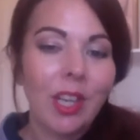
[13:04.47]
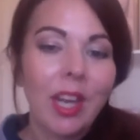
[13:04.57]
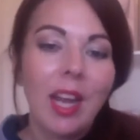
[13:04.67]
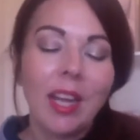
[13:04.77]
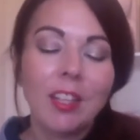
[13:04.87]

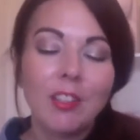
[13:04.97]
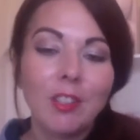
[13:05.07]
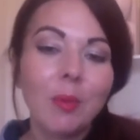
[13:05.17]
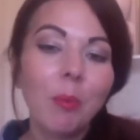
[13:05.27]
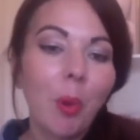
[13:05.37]
it's just
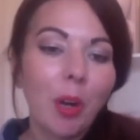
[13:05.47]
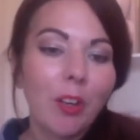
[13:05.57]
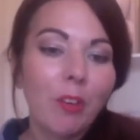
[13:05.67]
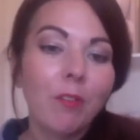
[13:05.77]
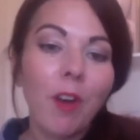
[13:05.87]
important
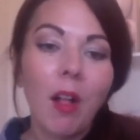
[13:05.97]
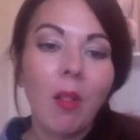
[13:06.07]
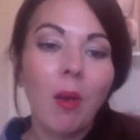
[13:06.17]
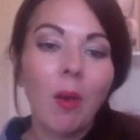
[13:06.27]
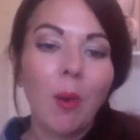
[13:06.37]
to
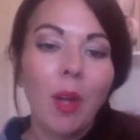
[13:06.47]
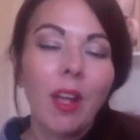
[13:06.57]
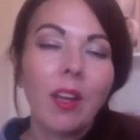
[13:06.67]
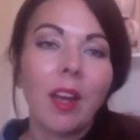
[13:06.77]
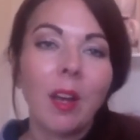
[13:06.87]
follow
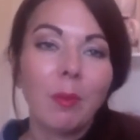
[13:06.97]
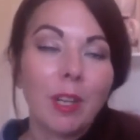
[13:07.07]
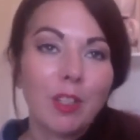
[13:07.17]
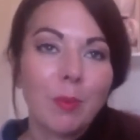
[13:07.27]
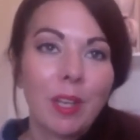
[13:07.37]
a
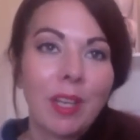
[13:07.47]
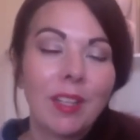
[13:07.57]
regimen.